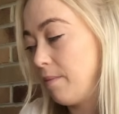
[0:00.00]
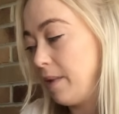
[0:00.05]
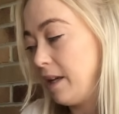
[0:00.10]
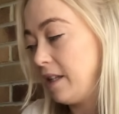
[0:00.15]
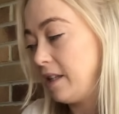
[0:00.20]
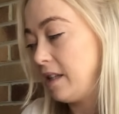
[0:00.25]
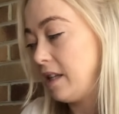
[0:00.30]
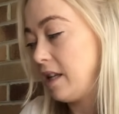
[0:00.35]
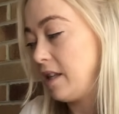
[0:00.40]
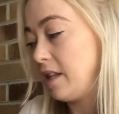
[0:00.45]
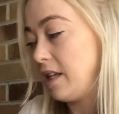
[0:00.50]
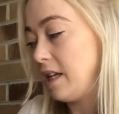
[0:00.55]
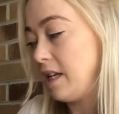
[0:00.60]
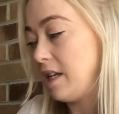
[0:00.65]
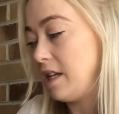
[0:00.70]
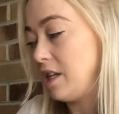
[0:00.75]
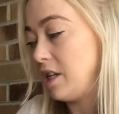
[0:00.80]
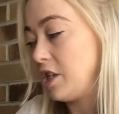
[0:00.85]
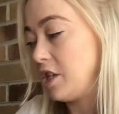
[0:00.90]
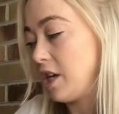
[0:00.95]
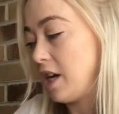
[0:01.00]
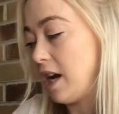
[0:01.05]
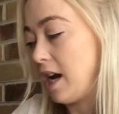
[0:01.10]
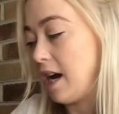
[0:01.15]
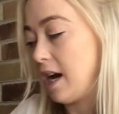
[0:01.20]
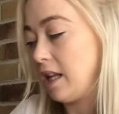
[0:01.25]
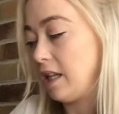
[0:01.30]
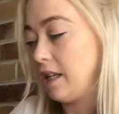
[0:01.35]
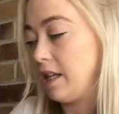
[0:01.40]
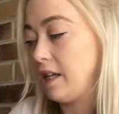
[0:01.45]
In the
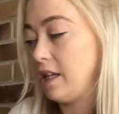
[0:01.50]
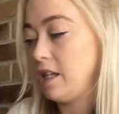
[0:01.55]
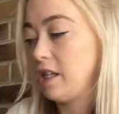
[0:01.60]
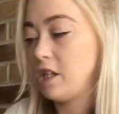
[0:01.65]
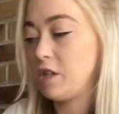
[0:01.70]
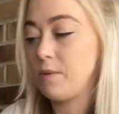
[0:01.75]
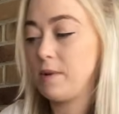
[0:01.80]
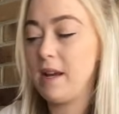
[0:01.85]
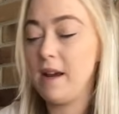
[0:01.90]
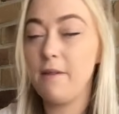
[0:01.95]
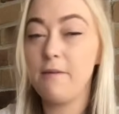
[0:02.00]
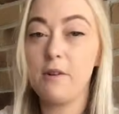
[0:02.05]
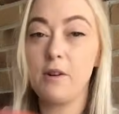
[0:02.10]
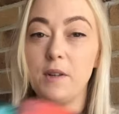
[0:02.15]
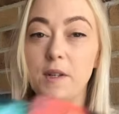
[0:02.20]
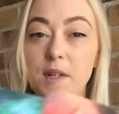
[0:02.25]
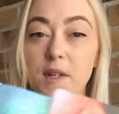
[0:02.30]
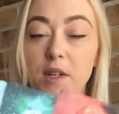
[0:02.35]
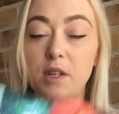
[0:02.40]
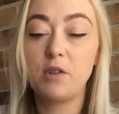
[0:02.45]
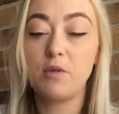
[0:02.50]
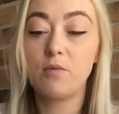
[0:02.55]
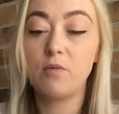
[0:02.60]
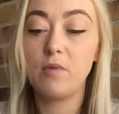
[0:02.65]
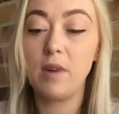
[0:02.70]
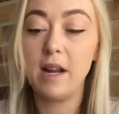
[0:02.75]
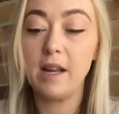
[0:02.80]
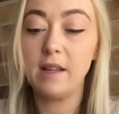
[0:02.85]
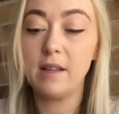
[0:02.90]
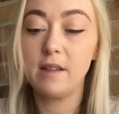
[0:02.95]
challenge, we have got
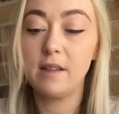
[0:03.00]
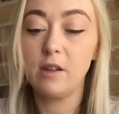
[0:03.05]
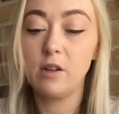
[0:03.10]
Strength,